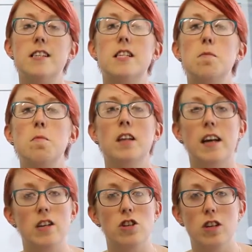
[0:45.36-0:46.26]

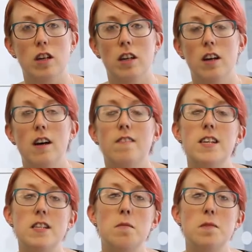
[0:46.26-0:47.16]
Simulation.
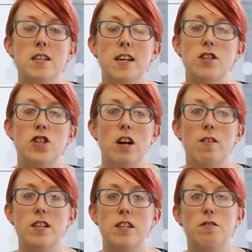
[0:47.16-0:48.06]
This can be data
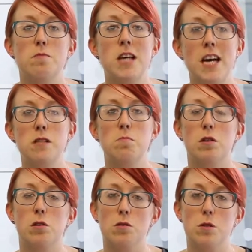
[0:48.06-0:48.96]
generated from test
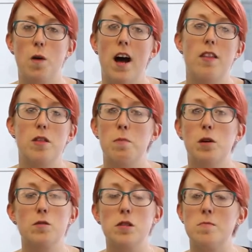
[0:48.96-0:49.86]
models, where the
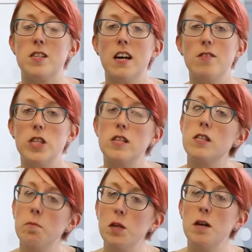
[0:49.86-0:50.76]
models themselves are
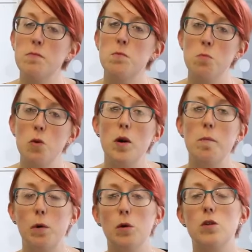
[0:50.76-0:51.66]
sometimes more
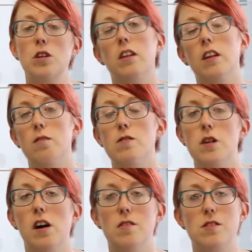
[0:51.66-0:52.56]
important than the
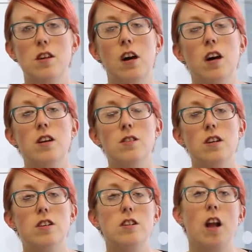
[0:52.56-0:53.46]
results,
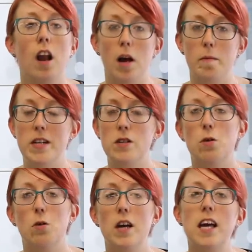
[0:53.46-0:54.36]
such as climate
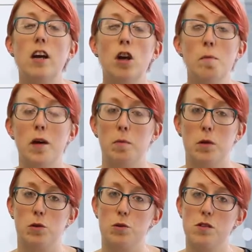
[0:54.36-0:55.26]
or economic
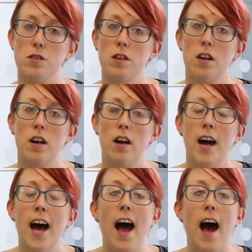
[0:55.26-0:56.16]
models.
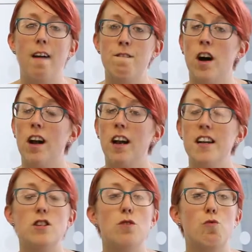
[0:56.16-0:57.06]
And
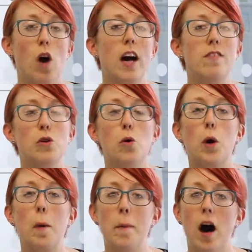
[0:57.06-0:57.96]
finally, derived or
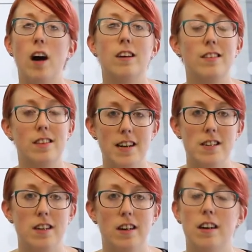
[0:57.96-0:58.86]
compiled
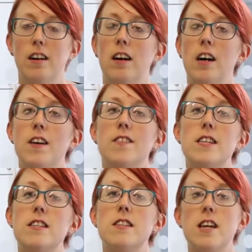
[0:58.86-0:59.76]
data.
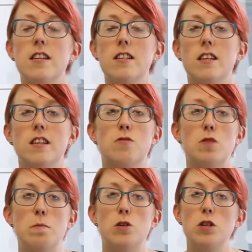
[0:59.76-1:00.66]
This is data that is
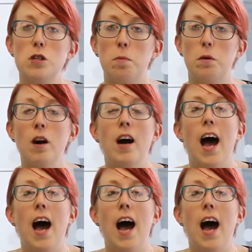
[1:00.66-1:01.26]
reproducible